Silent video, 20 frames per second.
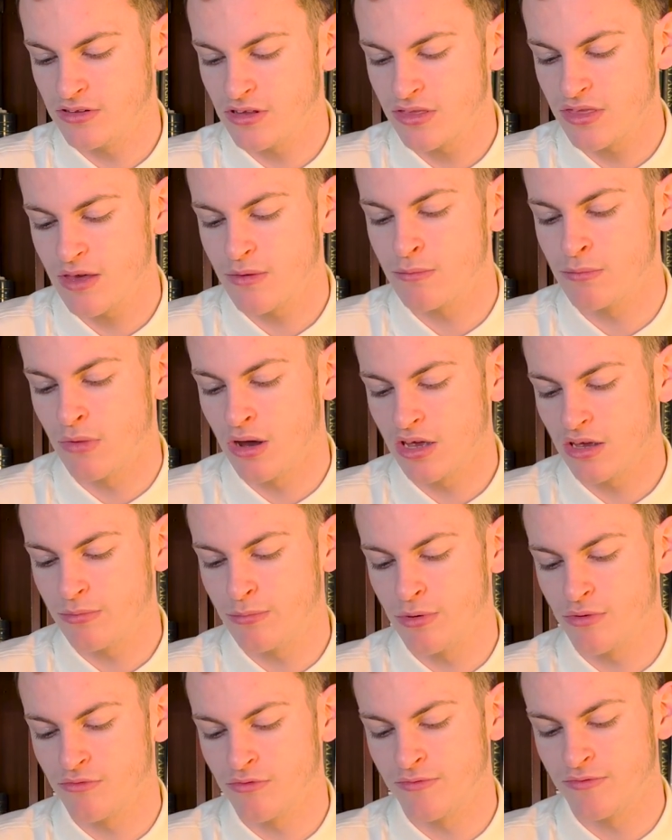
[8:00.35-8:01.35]
I think Mike
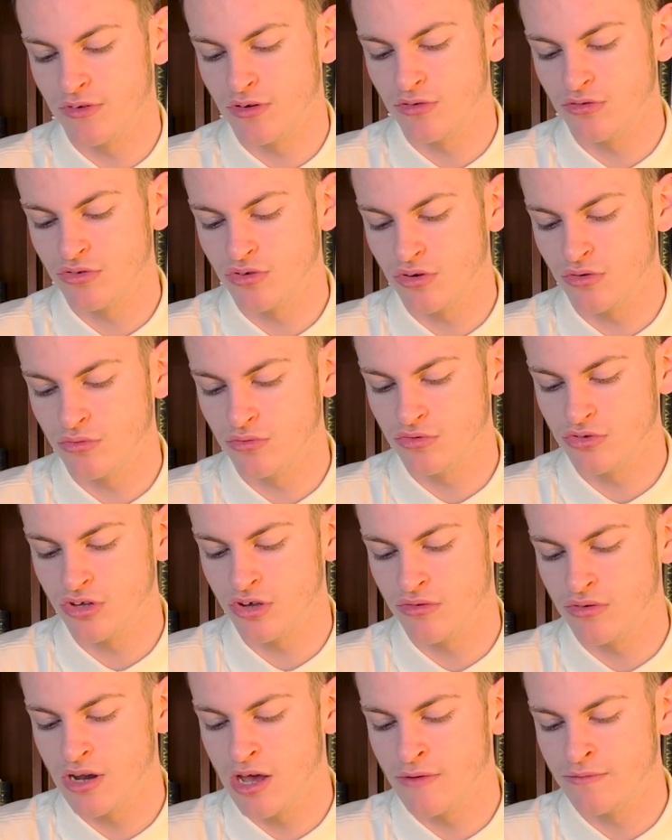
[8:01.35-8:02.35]
Book Reviews
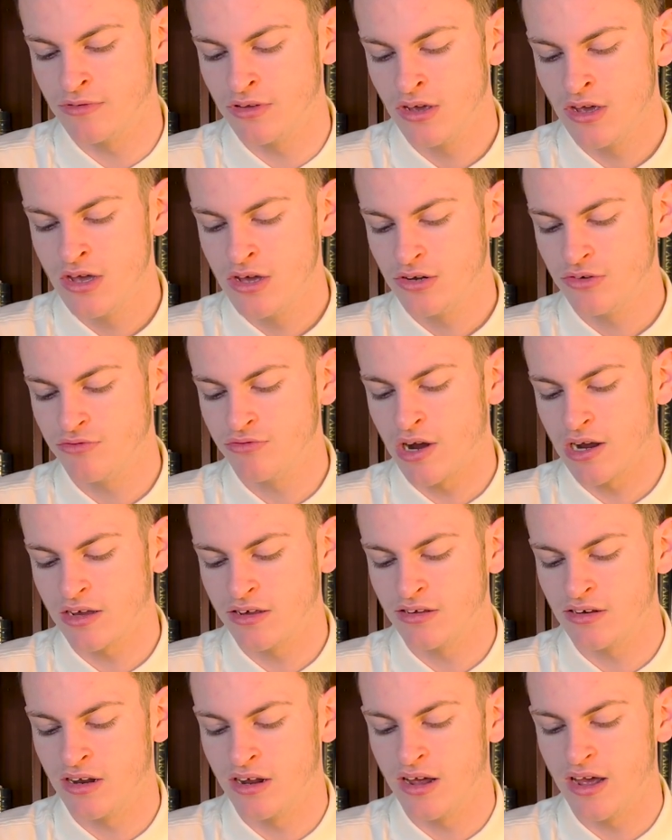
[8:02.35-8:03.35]
also loves
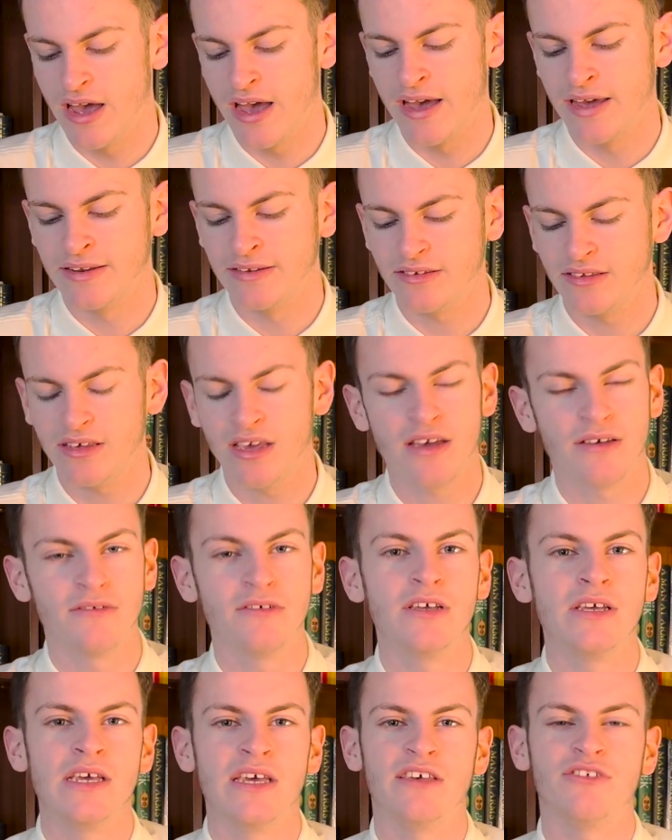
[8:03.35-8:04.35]
Dracula, and yeah,
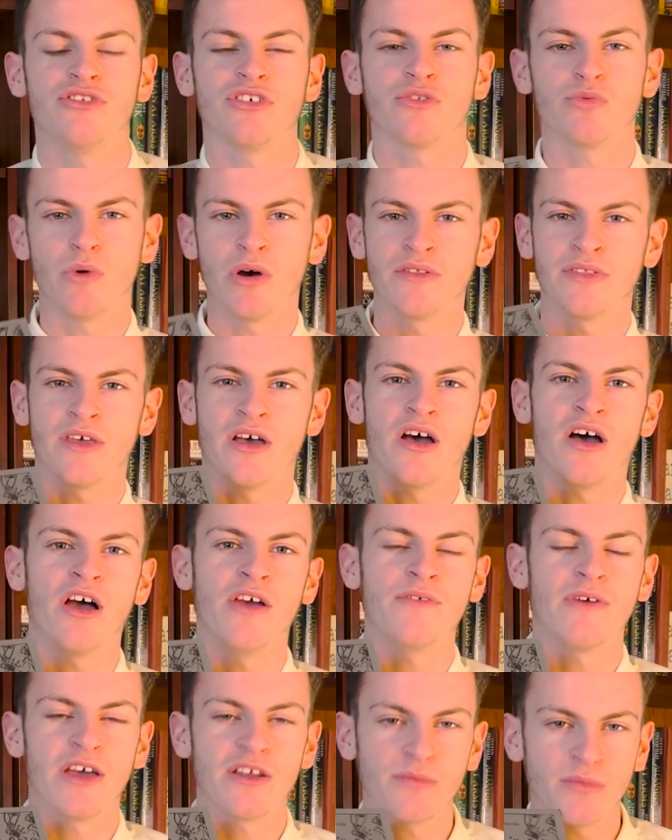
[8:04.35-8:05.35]
it's just one that
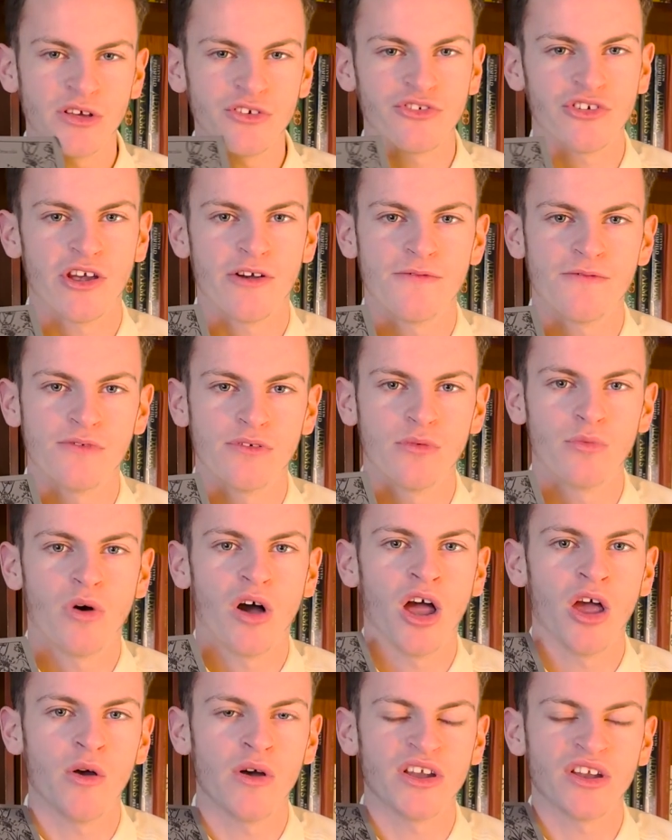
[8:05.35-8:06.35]
I've had on my shelf for a
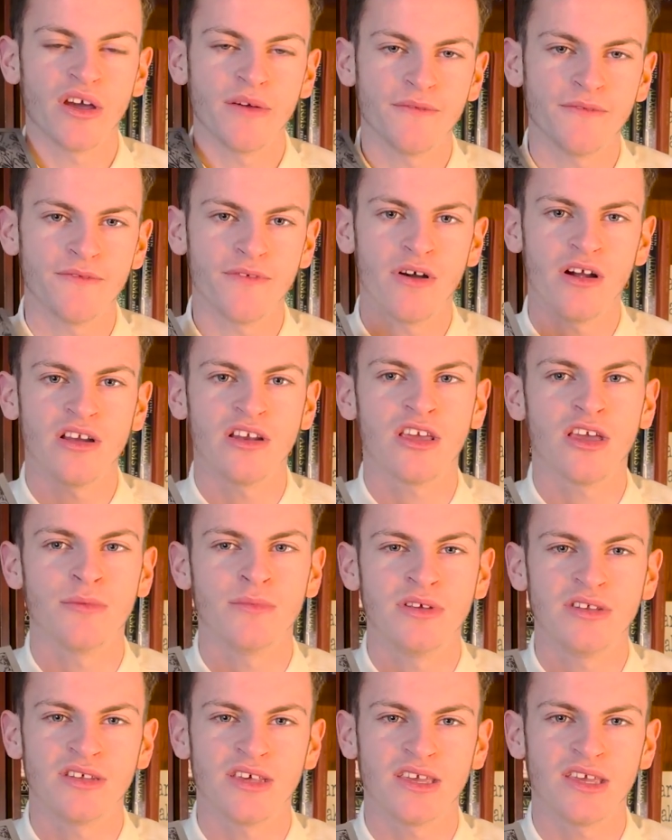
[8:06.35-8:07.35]
while, and I'm finally going to
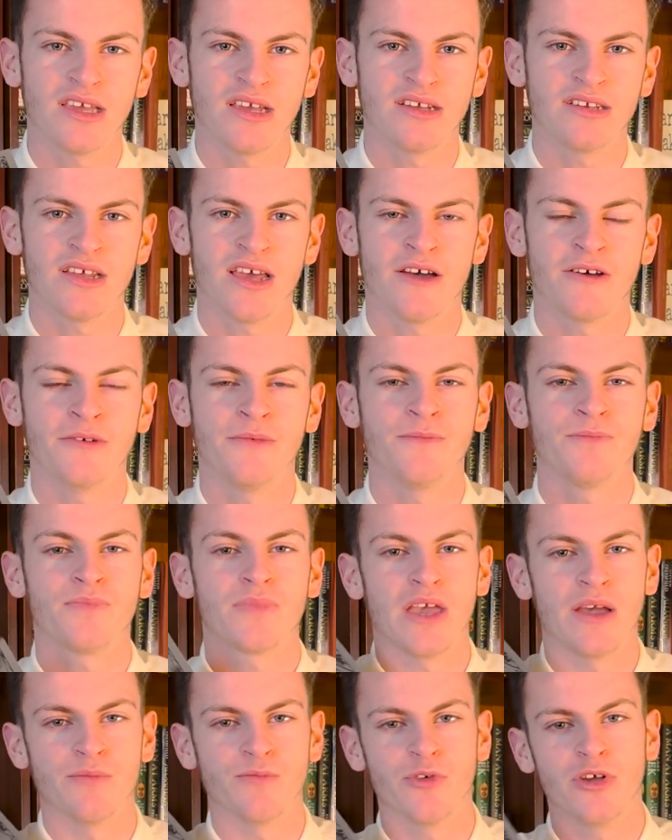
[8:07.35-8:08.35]
be taking it down
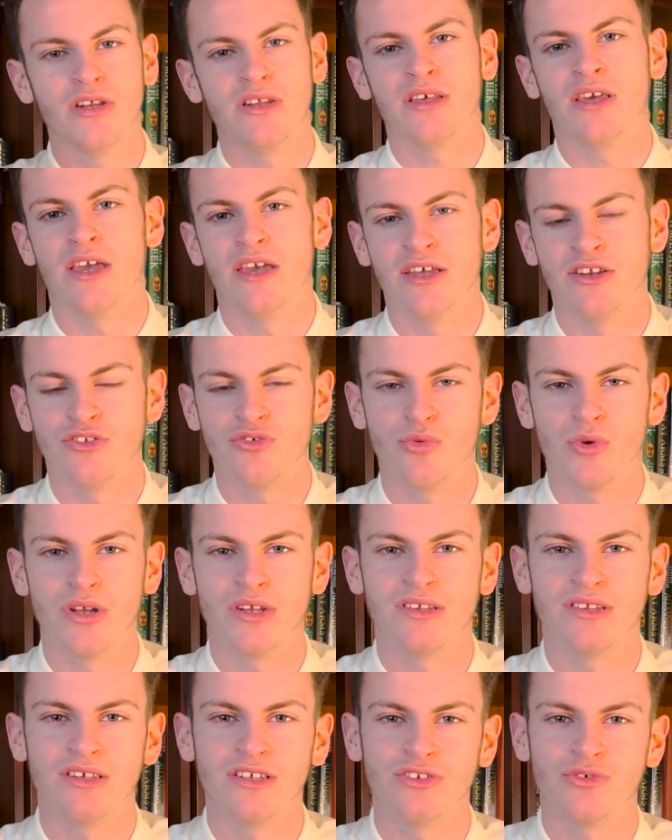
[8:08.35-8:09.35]
and reading it in
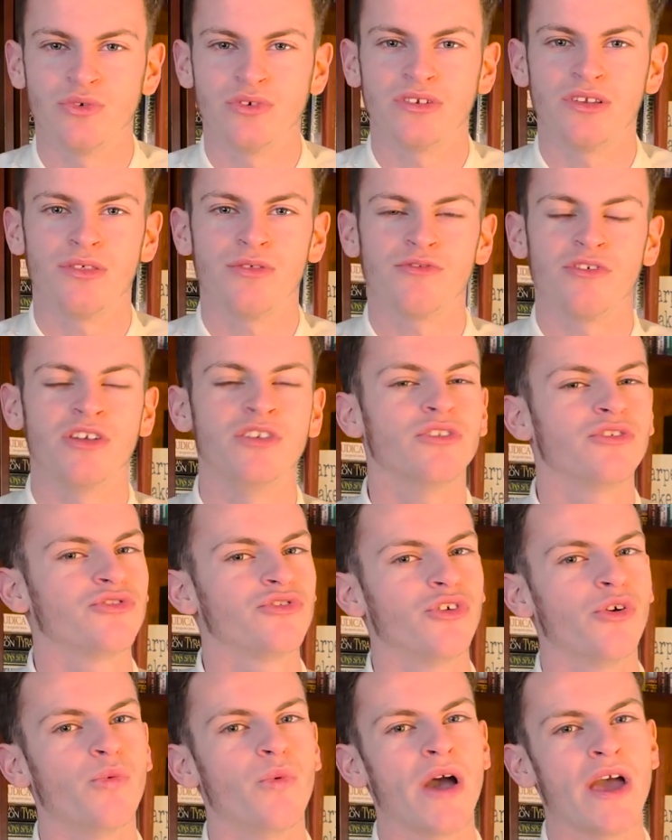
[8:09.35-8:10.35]
2023. Not
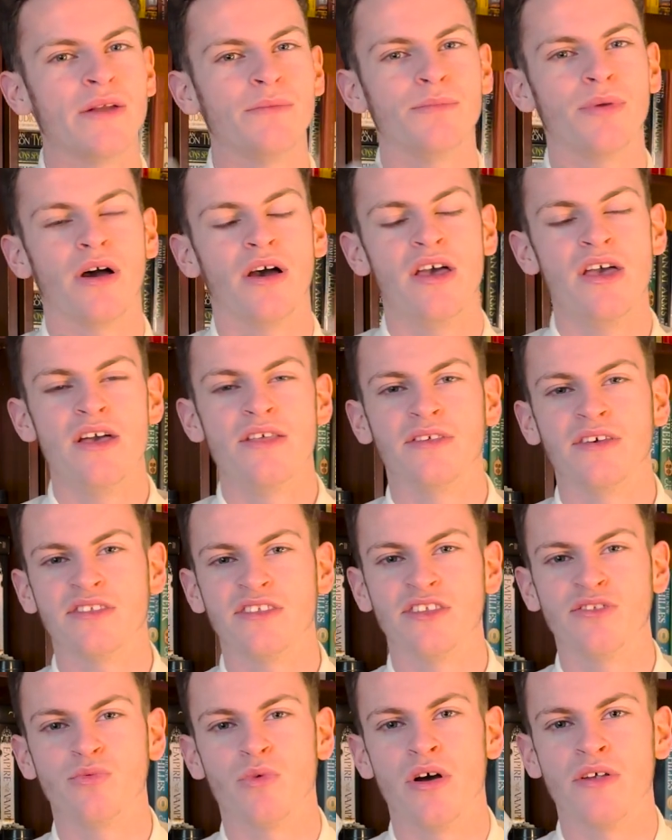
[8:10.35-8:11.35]
sure when, but this
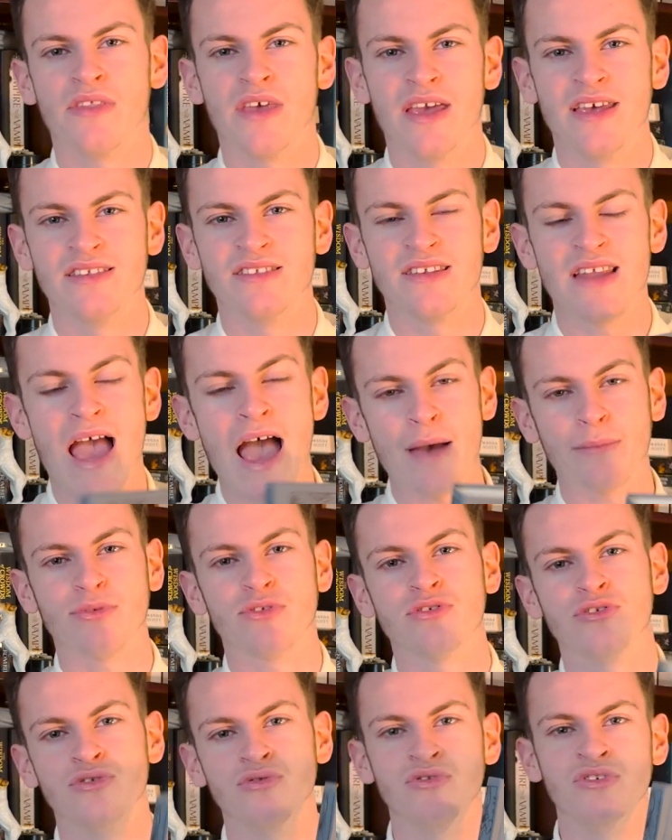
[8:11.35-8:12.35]
is one that is an
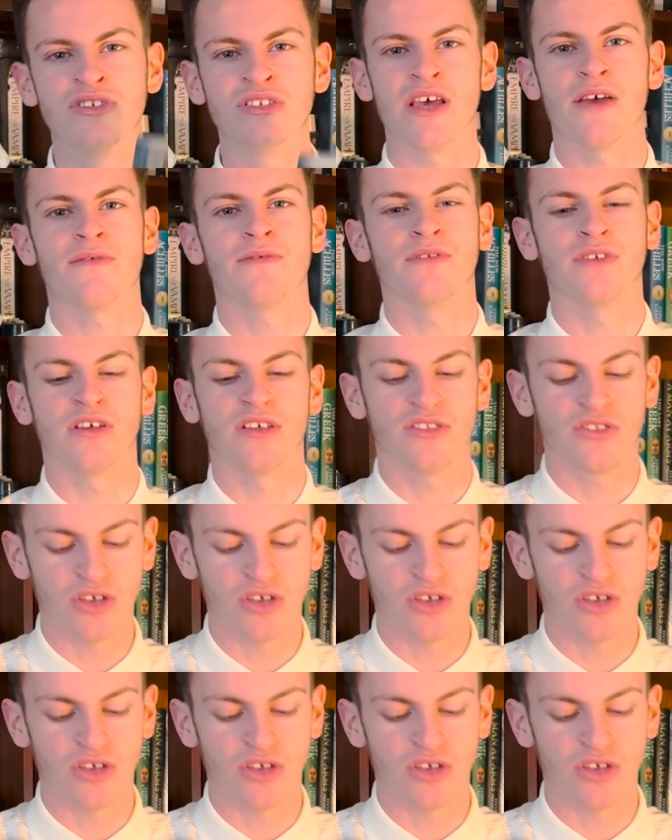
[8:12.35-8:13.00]
absolute definite.